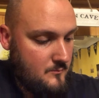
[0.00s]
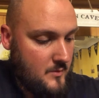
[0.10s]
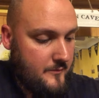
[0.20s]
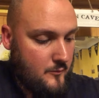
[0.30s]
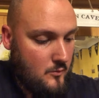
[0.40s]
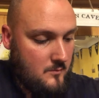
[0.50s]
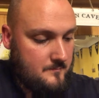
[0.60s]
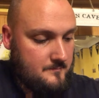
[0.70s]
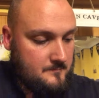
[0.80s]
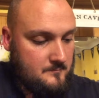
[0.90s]
we thought
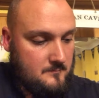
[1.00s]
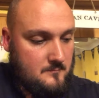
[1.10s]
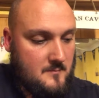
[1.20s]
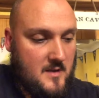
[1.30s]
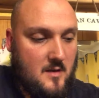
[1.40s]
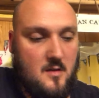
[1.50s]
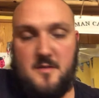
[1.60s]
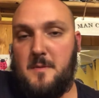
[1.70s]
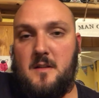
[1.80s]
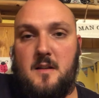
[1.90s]
they can't
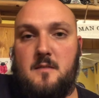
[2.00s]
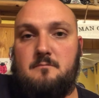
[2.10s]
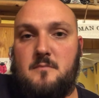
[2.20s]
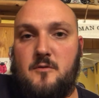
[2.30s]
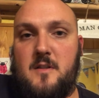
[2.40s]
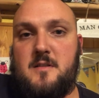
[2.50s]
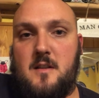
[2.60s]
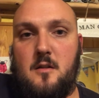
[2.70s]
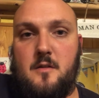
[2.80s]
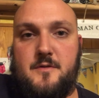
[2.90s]
spend the rest of
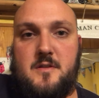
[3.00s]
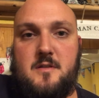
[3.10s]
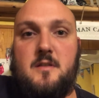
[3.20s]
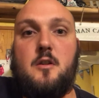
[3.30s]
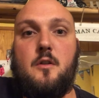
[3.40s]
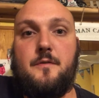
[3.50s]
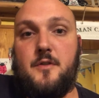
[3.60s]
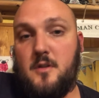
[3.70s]
their lives in the loft.